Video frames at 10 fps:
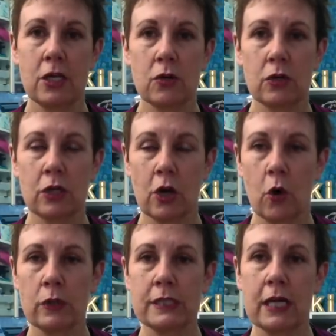you can
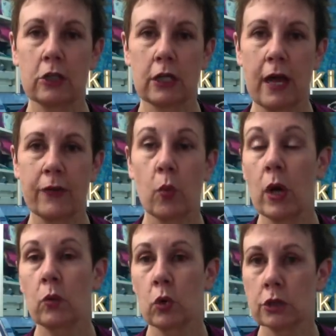go and take a look at the
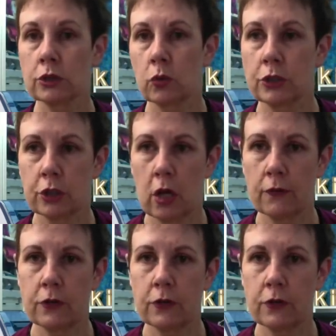One World Quilt Along.